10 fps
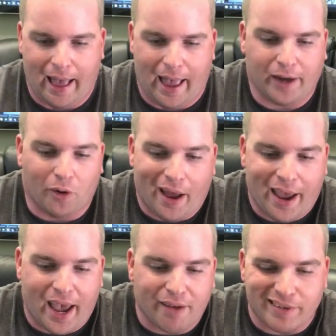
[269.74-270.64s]
I don't
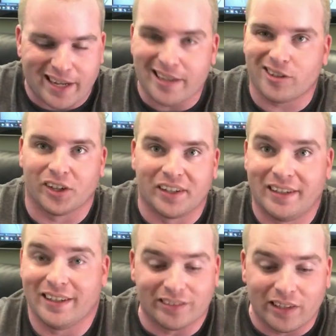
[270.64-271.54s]
have any certain
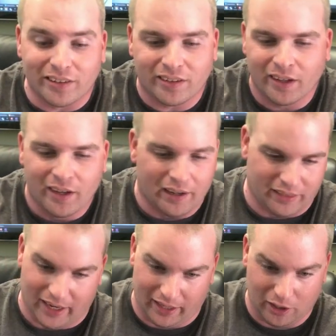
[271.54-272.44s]
distance
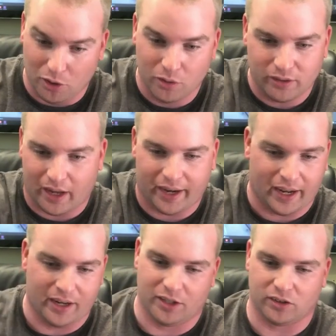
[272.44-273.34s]
that I use. I
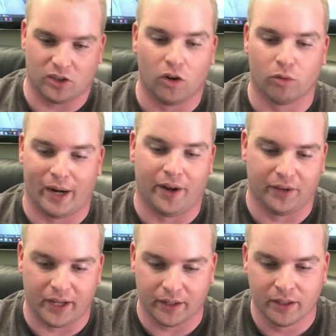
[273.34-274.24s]
kind of just go
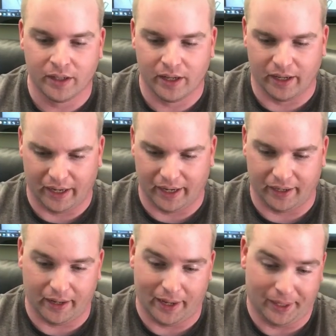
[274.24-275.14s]
around it
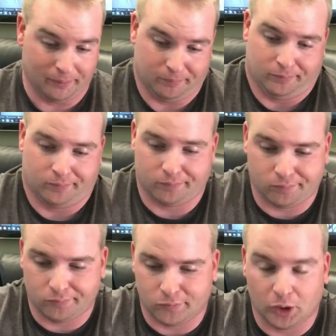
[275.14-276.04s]
and
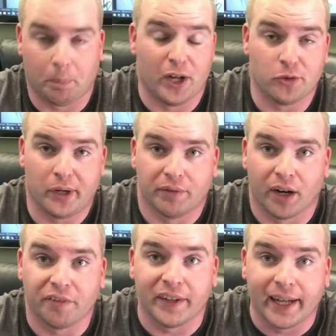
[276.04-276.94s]
just punch
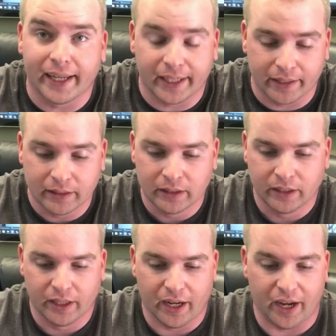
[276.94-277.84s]
whenever I feel like it.
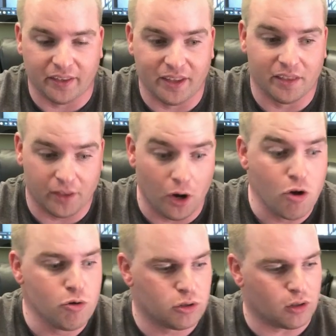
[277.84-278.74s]
And then
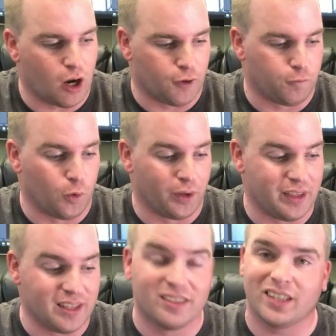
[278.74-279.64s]
those are for
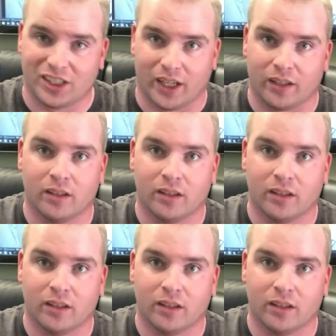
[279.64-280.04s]
the stitching.